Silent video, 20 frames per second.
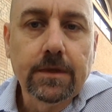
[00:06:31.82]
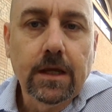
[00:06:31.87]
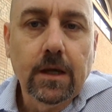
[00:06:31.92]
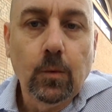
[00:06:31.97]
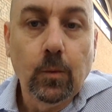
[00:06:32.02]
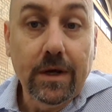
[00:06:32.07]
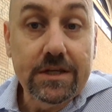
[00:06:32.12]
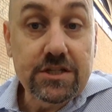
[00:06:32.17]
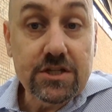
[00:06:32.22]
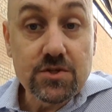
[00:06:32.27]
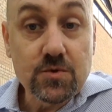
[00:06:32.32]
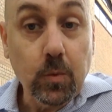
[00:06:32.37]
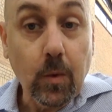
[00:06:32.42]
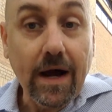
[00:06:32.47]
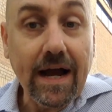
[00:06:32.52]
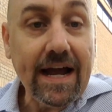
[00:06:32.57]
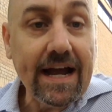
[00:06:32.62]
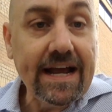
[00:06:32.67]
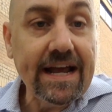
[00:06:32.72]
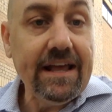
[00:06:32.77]
which is
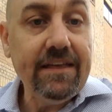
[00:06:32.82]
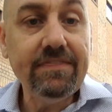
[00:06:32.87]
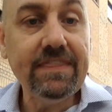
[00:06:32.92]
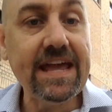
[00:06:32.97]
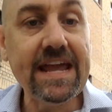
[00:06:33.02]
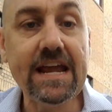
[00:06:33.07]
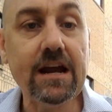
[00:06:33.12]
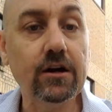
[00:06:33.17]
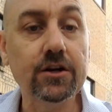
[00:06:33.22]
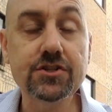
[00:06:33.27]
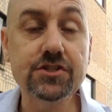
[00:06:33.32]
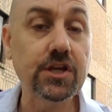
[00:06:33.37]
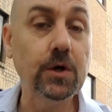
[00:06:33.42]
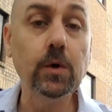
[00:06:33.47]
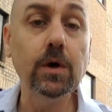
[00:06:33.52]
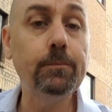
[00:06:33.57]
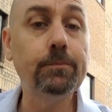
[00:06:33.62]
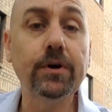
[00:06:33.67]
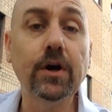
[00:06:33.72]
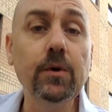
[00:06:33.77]
why they are
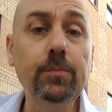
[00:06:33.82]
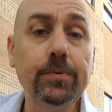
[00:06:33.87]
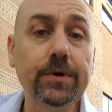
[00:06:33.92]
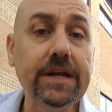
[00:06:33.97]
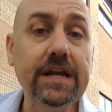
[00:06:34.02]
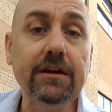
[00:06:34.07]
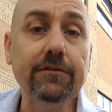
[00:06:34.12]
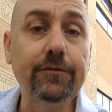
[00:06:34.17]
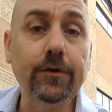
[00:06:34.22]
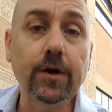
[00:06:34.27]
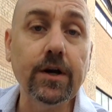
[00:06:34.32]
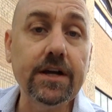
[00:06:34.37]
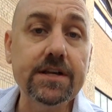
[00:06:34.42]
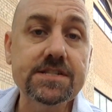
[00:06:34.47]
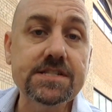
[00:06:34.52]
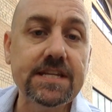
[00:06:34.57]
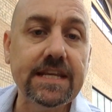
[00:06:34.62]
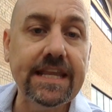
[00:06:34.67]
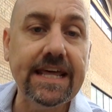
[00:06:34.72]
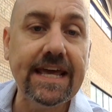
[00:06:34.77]
so appropriate for
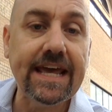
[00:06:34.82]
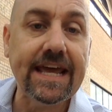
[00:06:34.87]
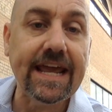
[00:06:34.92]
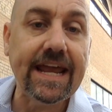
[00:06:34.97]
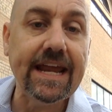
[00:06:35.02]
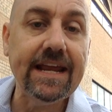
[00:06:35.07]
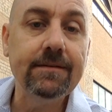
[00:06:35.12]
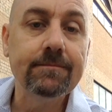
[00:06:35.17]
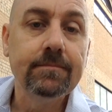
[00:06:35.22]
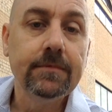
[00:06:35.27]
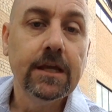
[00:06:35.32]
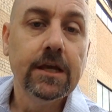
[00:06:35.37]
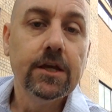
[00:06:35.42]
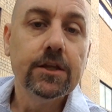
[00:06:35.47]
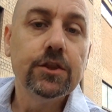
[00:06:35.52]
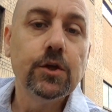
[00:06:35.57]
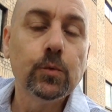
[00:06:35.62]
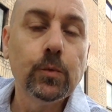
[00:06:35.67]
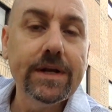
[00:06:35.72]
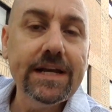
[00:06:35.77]
us today.
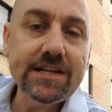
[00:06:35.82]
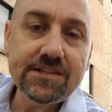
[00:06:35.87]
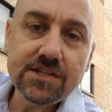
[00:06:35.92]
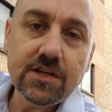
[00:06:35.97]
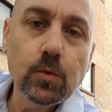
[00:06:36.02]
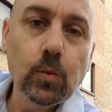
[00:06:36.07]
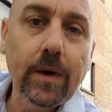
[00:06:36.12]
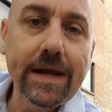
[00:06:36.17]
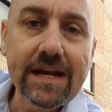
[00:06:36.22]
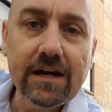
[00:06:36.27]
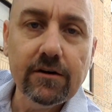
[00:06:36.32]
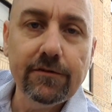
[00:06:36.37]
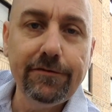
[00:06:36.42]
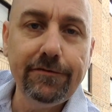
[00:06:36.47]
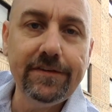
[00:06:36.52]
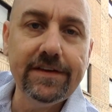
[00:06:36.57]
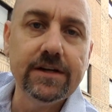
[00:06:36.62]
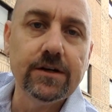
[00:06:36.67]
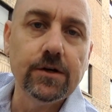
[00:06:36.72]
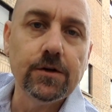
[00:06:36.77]
The reason we are
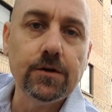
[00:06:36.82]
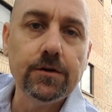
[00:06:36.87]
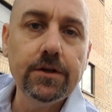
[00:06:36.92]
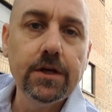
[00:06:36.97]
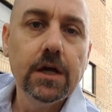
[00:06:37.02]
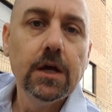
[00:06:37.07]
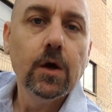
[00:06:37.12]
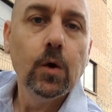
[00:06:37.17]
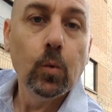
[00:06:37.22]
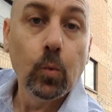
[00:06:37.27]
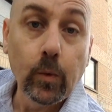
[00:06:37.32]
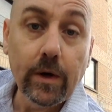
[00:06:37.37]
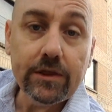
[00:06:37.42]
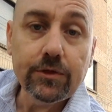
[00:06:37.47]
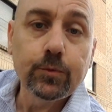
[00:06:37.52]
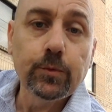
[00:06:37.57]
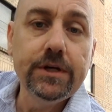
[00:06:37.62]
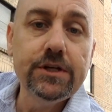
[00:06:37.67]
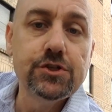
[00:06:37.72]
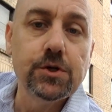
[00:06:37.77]
filled
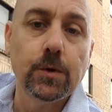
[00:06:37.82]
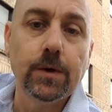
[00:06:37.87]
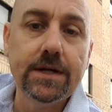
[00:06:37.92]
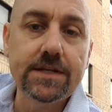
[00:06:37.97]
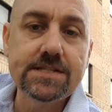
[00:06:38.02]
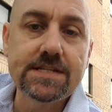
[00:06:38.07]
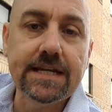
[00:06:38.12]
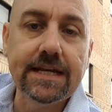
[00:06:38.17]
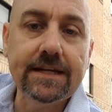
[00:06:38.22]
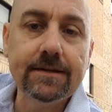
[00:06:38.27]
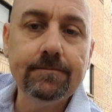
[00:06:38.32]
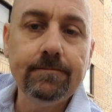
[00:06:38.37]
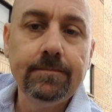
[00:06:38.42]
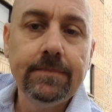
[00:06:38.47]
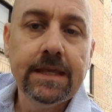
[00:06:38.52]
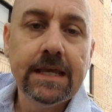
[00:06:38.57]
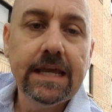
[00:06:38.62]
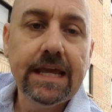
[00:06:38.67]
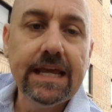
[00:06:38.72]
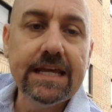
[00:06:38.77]
with rejoicing
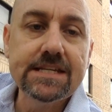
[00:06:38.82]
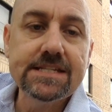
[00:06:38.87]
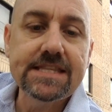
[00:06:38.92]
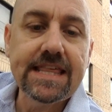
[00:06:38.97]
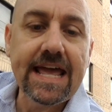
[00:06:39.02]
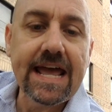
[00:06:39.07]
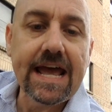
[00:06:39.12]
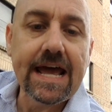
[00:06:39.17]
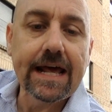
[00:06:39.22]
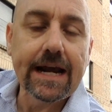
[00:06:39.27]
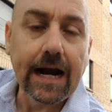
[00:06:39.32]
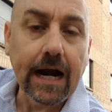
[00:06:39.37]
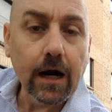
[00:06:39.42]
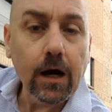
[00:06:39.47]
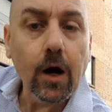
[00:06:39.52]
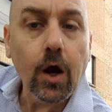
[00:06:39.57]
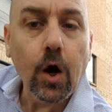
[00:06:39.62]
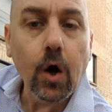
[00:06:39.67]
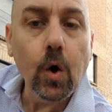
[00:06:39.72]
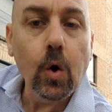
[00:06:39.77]
is that
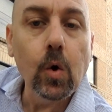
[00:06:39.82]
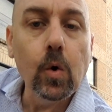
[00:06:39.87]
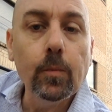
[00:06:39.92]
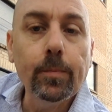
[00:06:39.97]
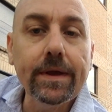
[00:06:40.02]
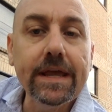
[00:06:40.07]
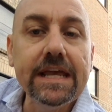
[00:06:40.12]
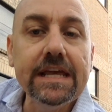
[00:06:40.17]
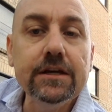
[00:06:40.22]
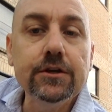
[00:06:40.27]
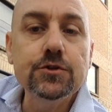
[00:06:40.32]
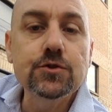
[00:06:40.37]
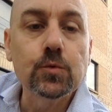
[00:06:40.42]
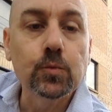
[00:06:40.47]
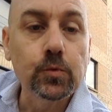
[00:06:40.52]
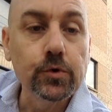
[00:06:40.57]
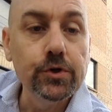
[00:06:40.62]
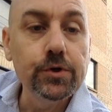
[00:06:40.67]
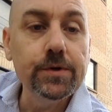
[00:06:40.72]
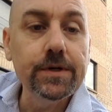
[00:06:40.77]
our hope is
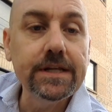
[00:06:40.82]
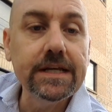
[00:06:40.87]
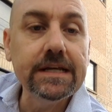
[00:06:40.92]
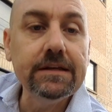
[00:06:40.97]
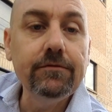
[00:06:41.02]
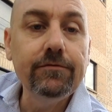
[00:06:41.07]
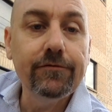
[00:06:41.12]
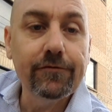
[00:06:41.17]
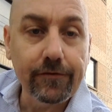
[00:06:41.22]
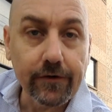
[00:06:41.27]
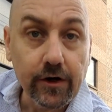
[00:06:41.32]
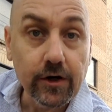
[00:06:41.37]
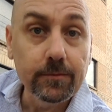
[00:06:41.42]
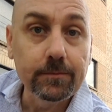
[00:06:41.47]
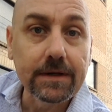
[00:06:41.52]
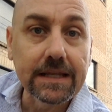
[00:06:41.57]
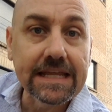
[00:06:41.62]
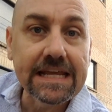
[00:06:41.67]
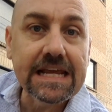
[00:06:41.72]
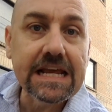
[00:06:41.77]
rooted
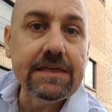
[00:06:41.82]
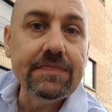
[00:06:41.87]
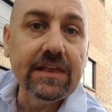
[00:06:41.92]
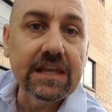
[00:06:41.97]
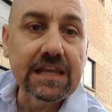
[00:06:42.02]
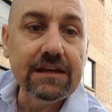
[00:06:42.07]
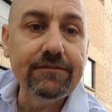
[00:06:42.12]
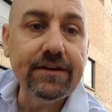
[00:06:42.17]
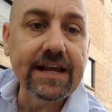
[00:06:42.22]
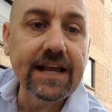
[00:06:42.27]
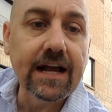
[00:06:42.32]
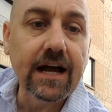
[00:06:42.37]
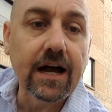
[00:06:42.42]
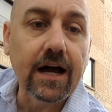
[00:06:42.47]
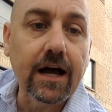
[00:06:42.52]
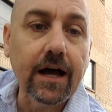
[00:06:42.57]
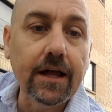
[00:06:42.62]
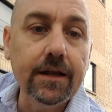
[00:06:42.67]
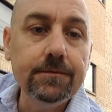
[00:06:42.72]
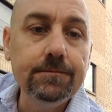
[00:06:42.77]
firmly in the living
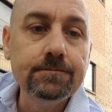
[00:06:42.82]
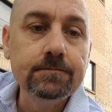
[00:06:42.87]
God.